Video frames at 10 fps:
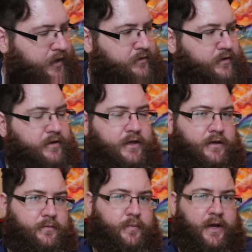
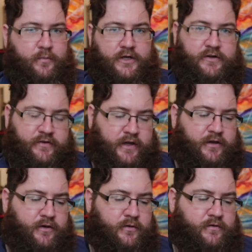the paint brushes I
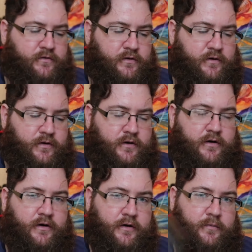use
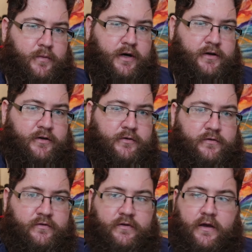are
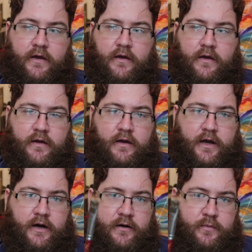Mongoose
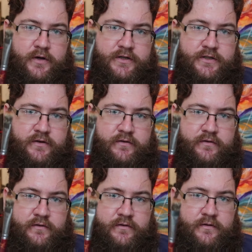hair
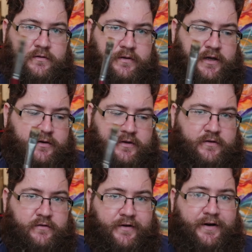brushes. Now,
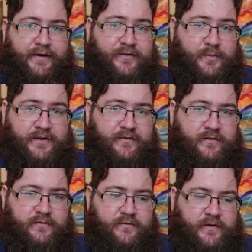these are very
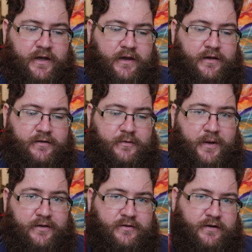expensive. They're
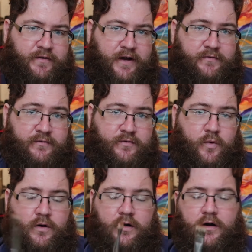about $35 for
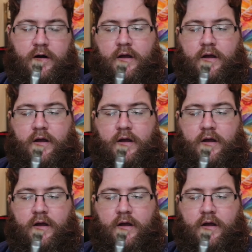4.